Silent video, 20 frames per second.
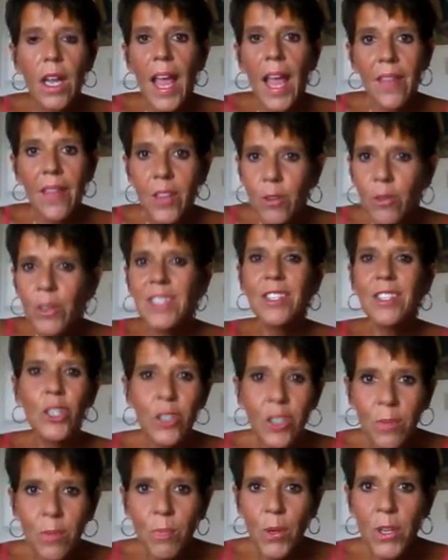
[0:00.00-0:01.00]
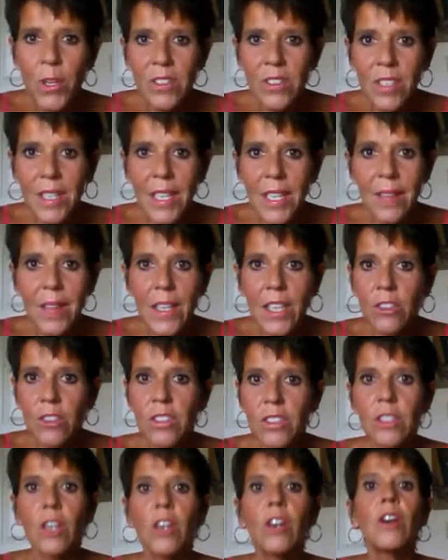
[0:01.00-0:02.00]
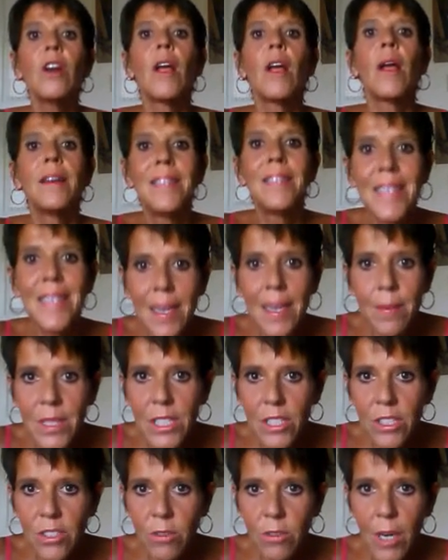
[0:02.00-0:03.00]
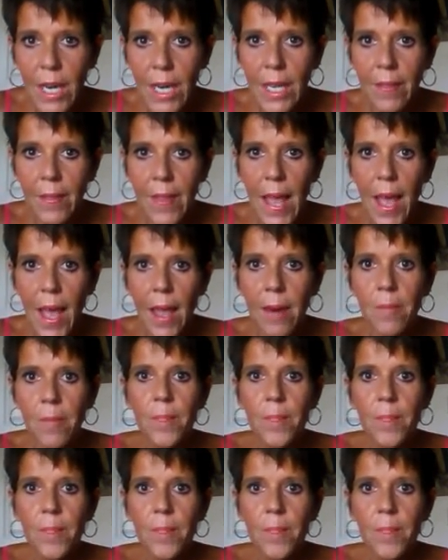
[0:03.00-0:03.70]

And there is a good person in there. Start demonstrating that.